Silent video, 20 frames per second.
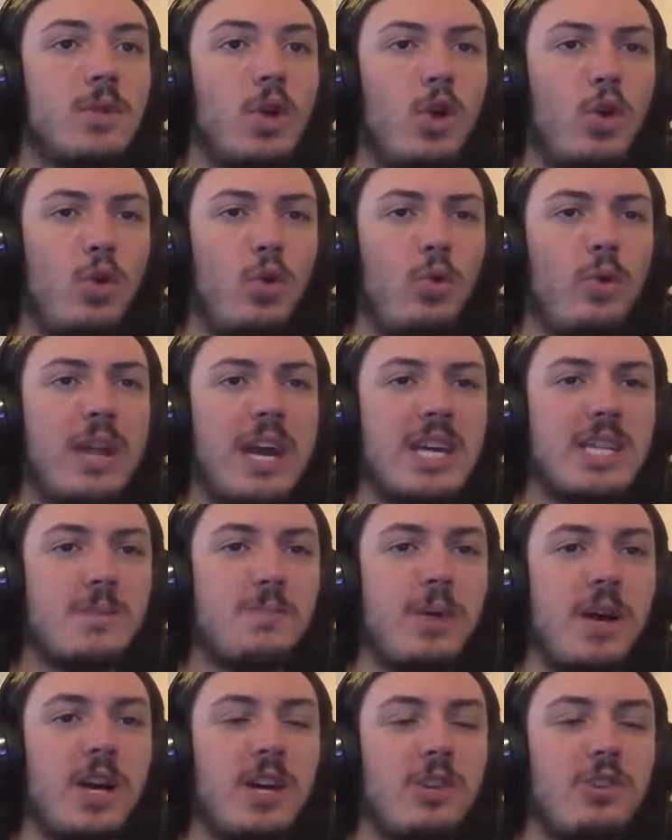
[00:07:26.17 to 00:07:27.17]
Ooh, nice
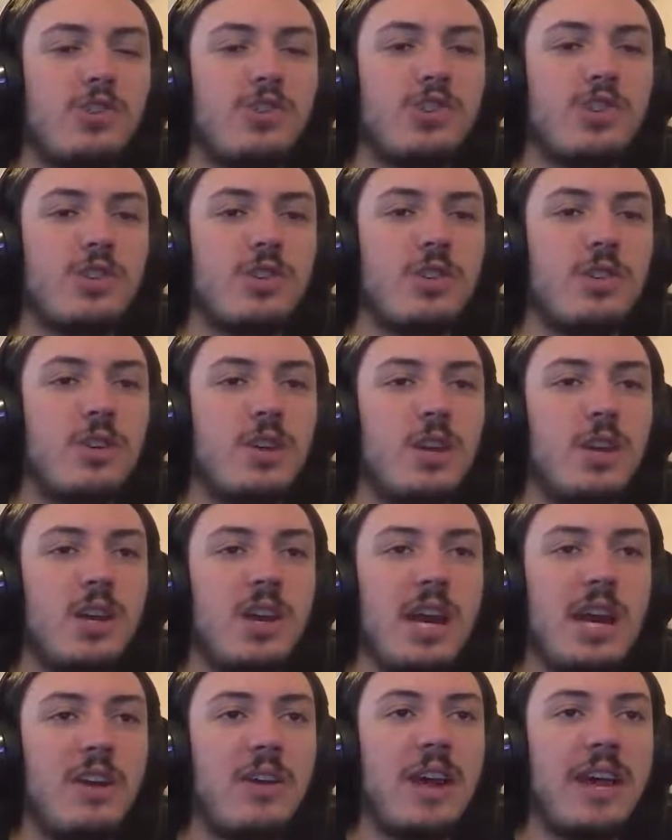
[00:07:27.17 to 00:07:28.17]
punch.
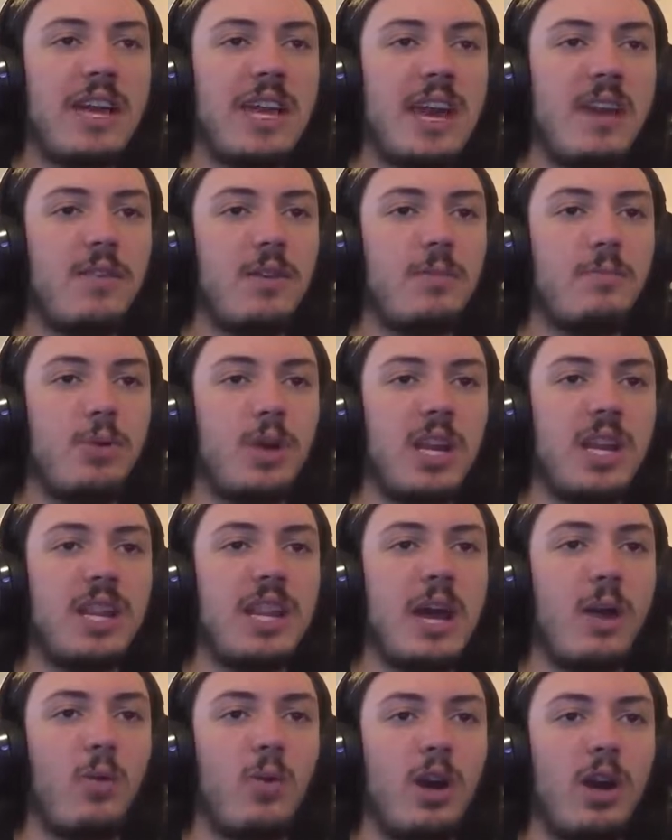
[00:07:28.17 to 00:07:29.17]
All right, Kevin, put in
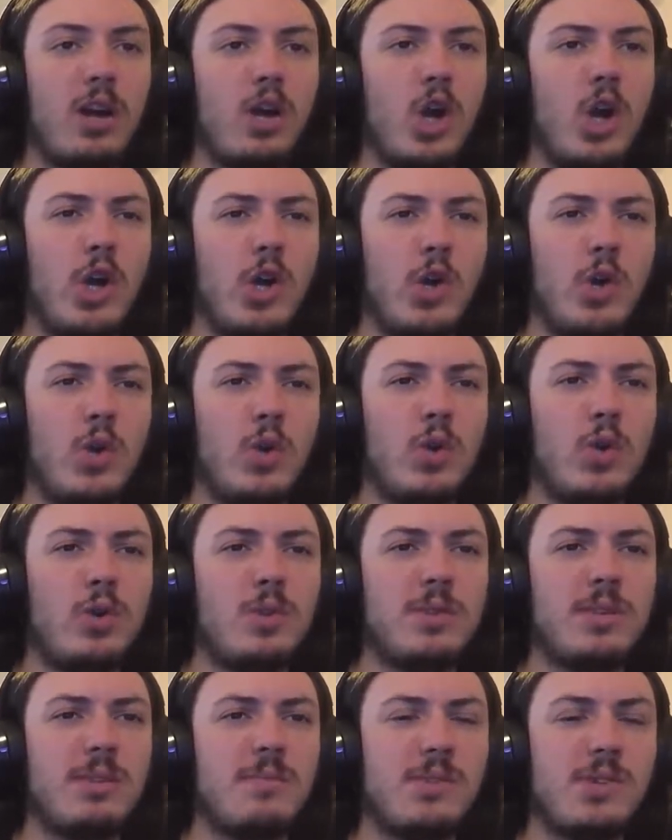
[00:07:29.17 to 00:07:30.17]
that work.
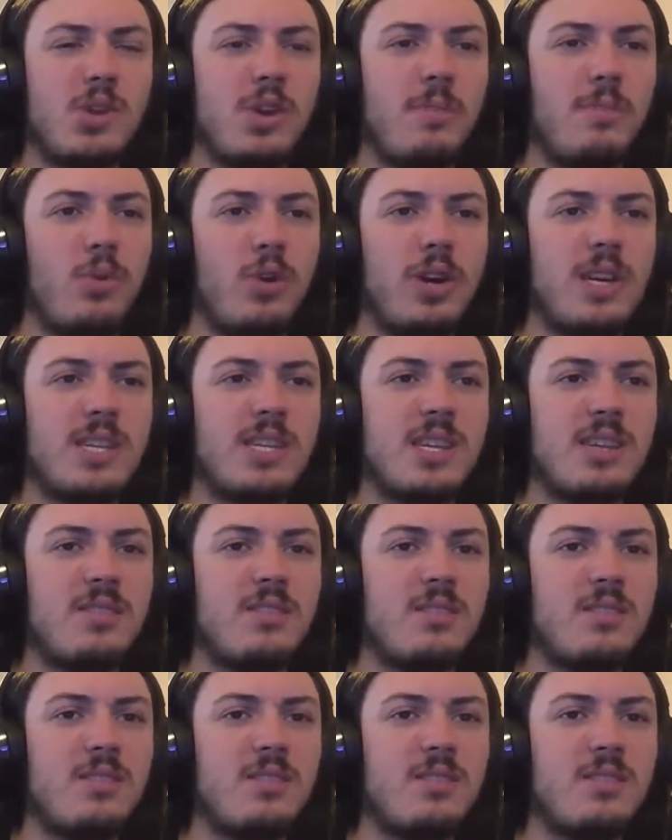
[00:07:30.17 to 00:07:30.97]
Oh, some sort of poison.